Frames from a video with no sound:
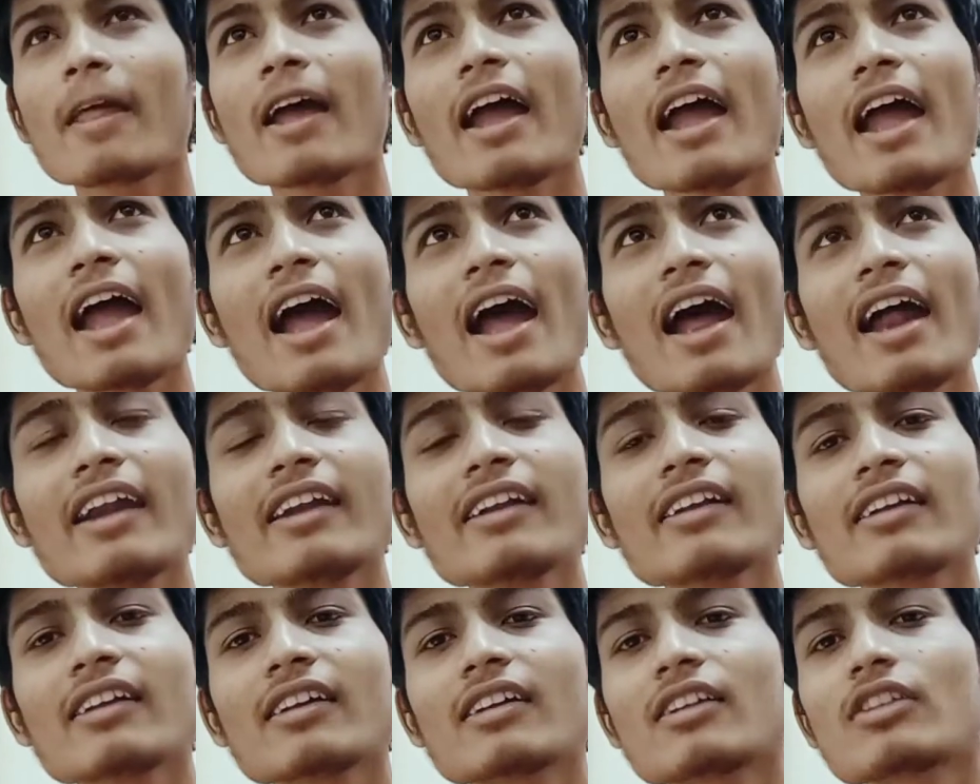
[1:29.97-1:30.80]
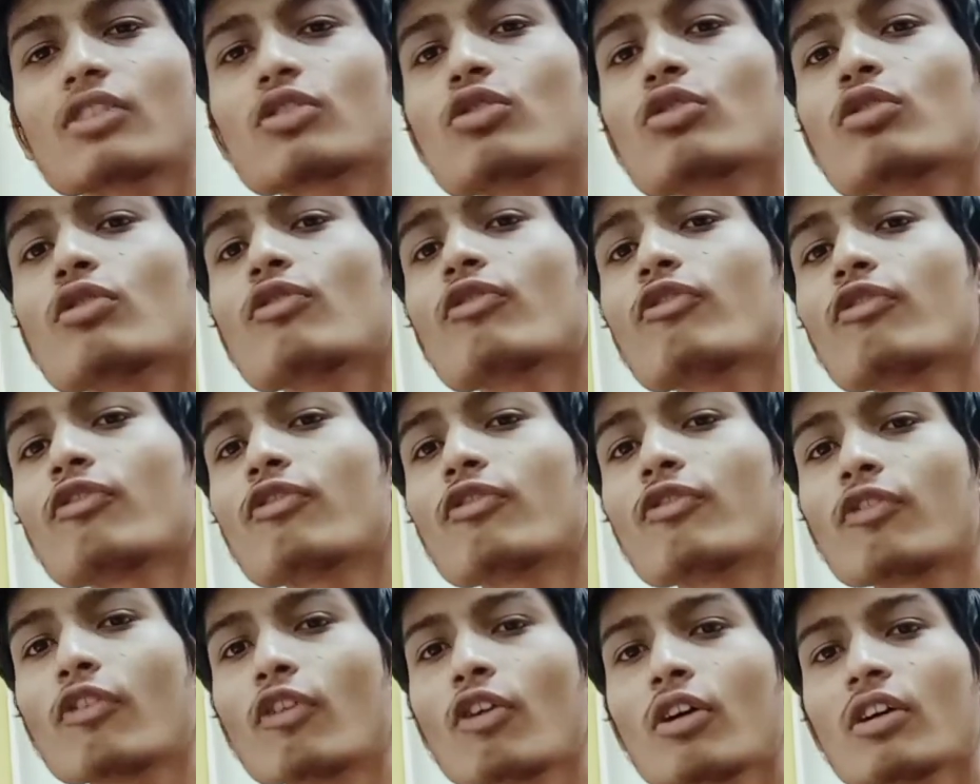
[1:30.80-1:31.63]
And so
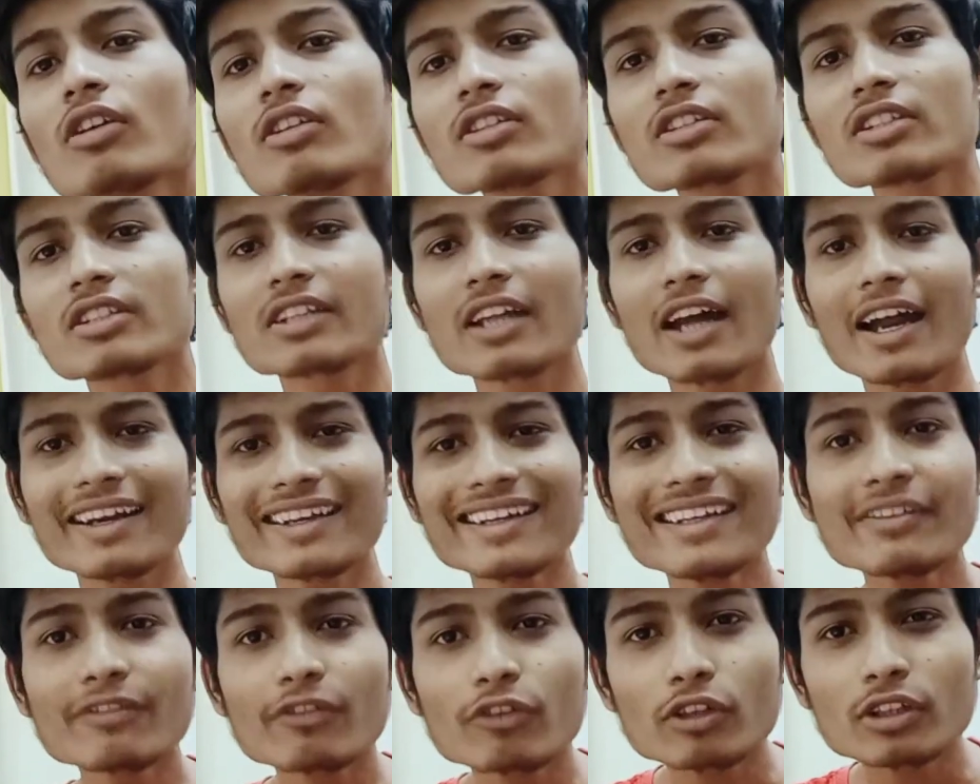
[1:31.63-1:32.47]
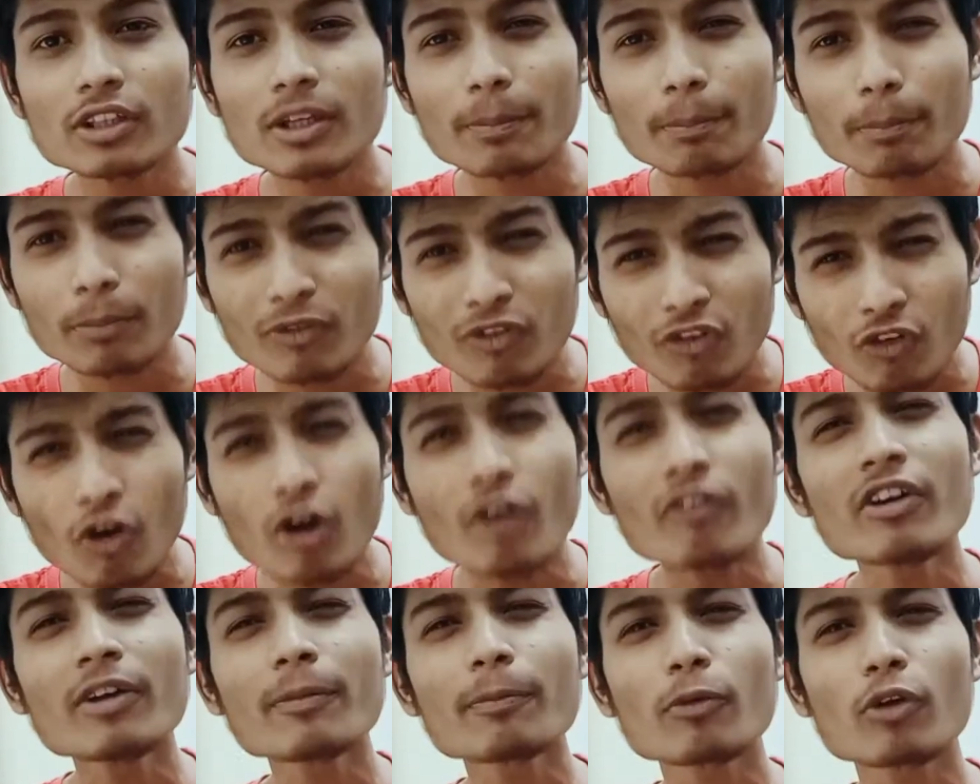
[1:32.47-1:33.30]
for starting for the
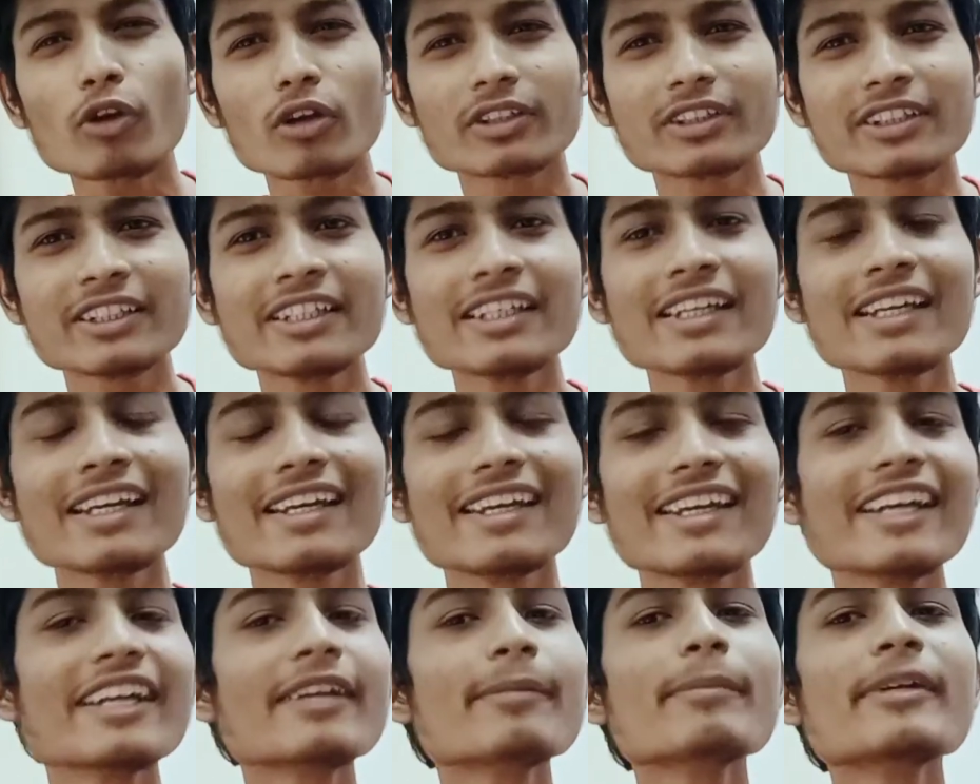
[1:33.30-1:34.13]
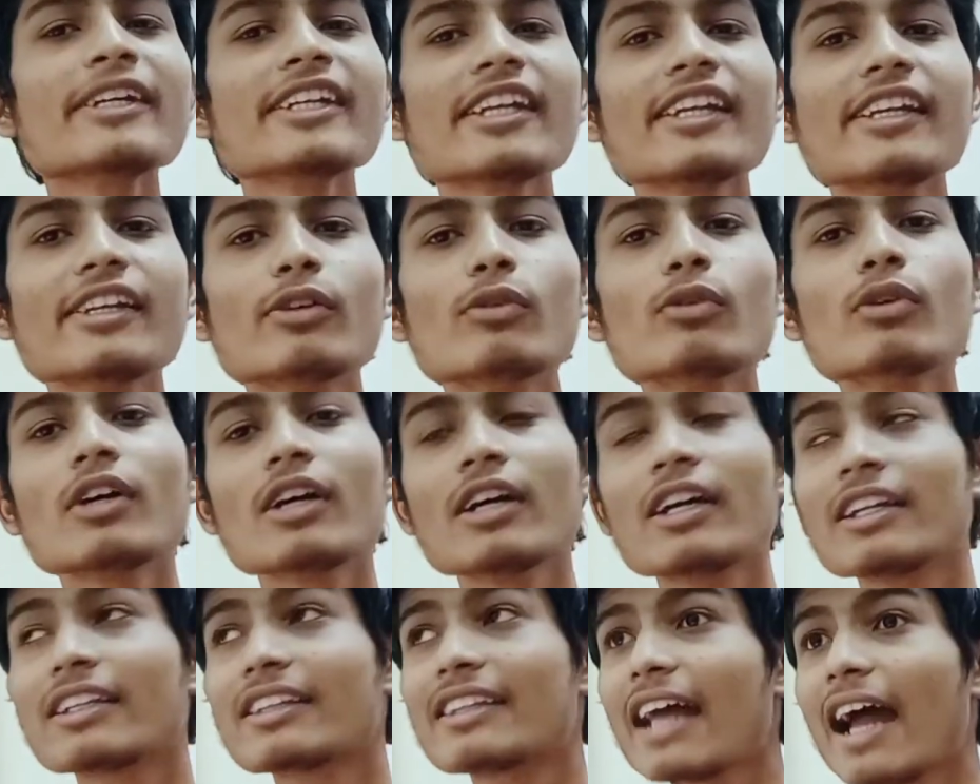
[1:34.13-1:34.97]
forward proxy, let me tell you
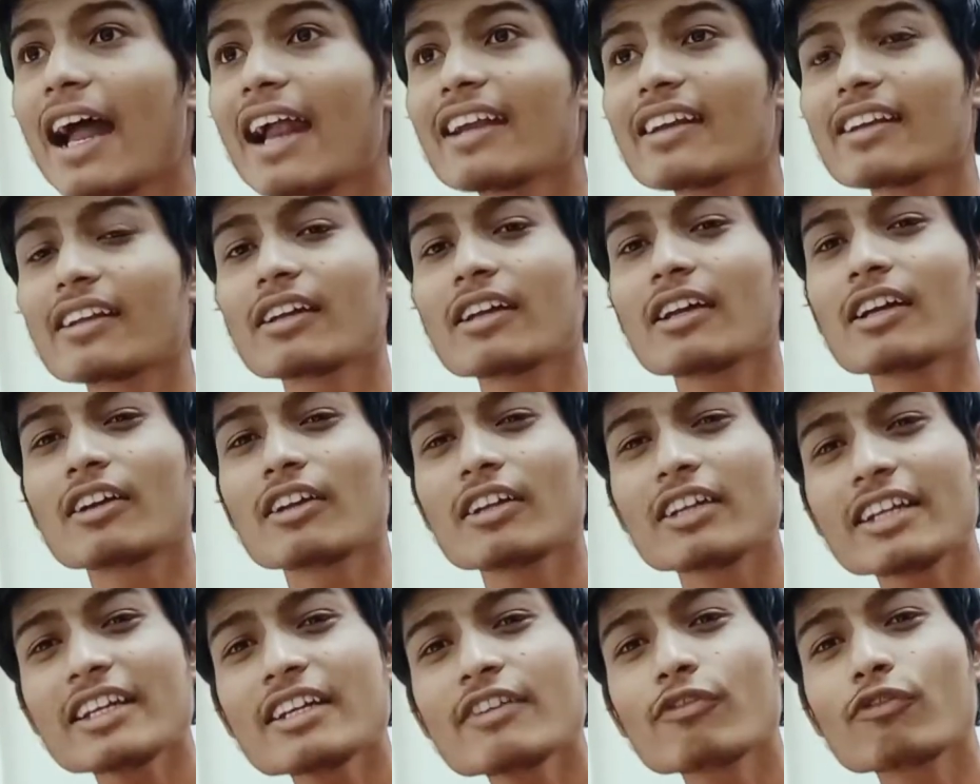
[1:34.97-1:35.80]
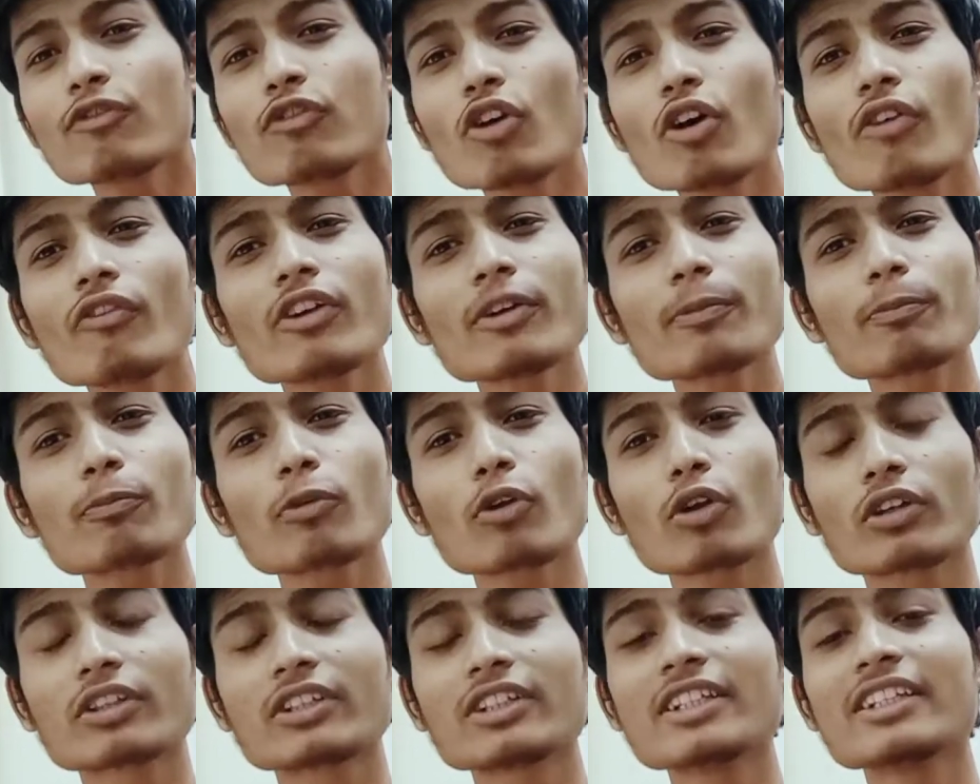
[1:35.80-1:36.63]
that in forward
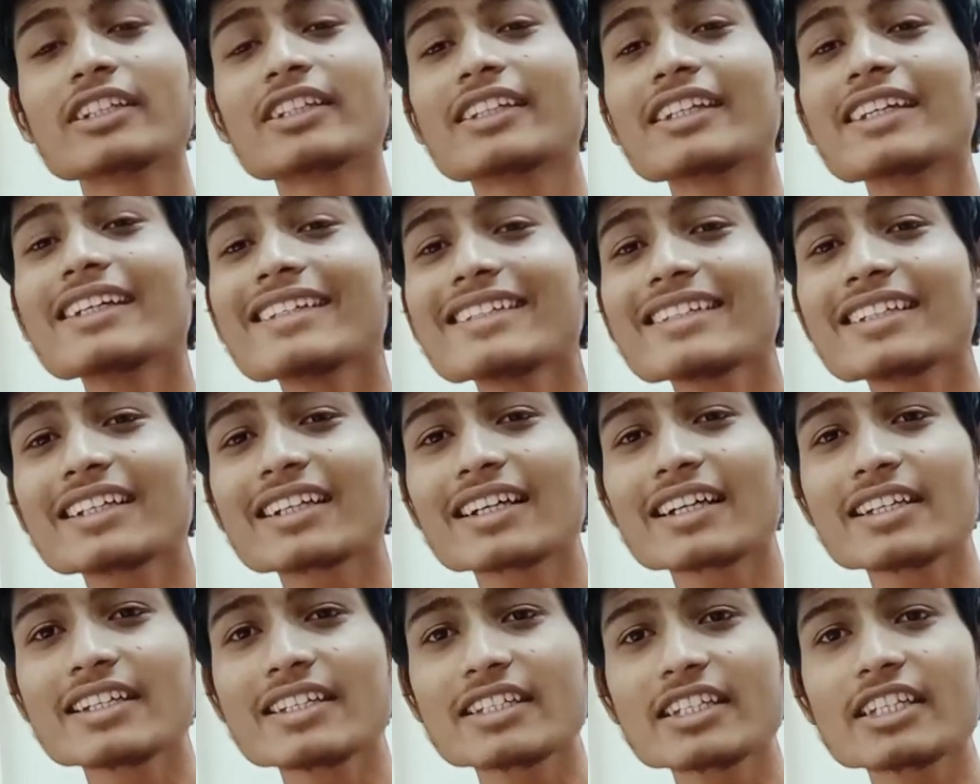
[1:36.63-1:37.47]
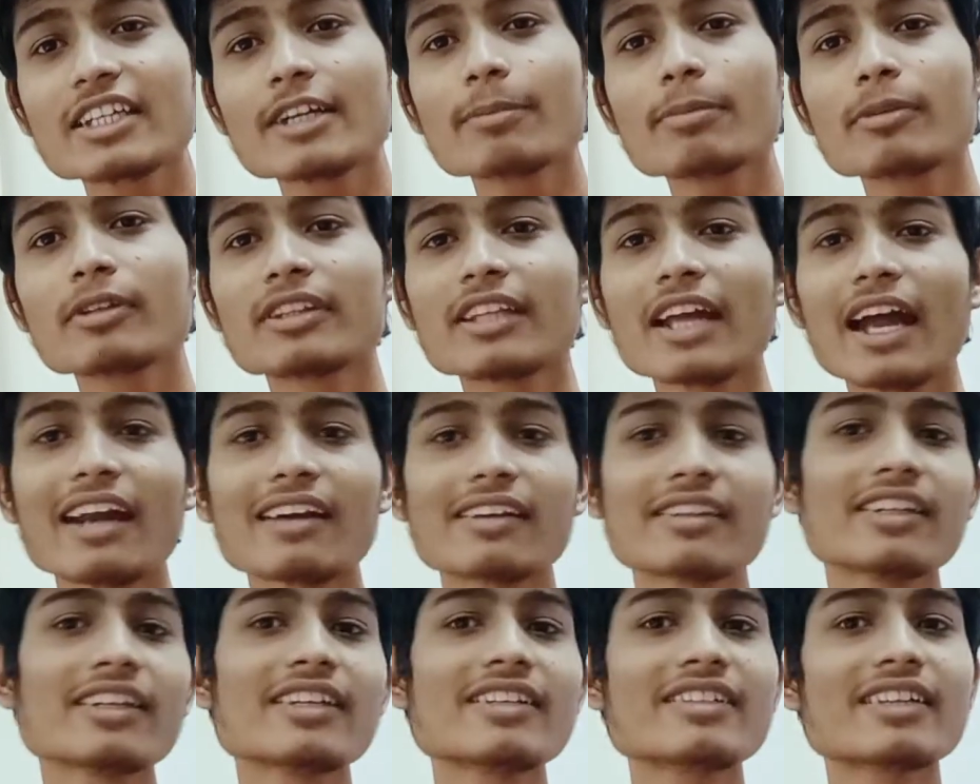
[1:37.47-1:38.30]
proxy there is a concept that
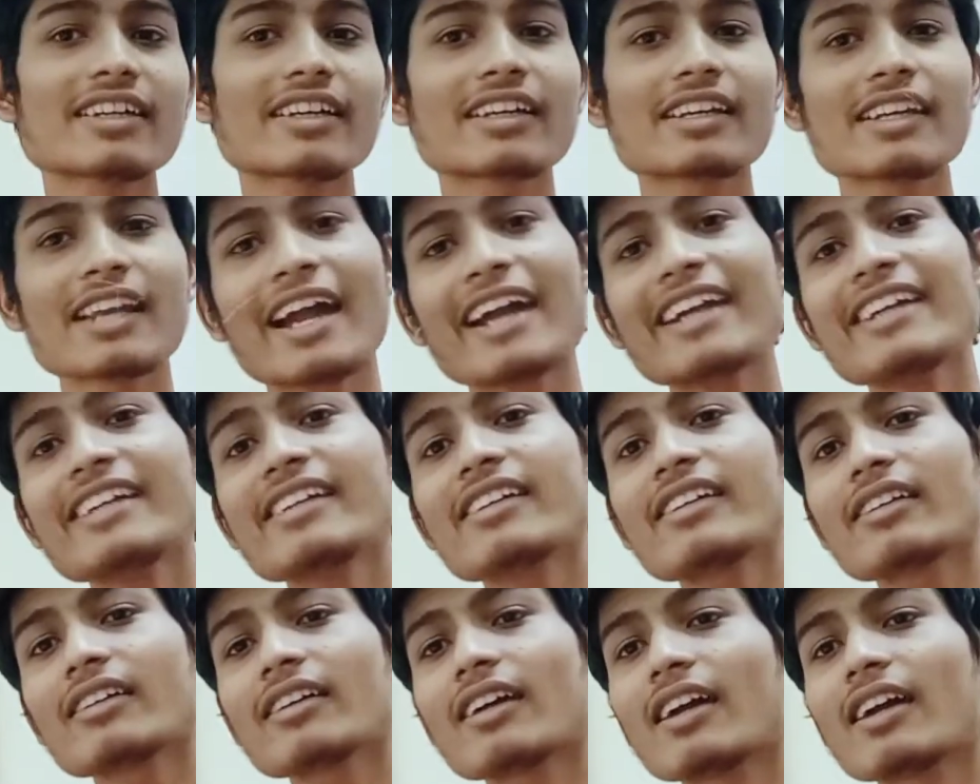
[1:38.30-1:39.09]
there is a client,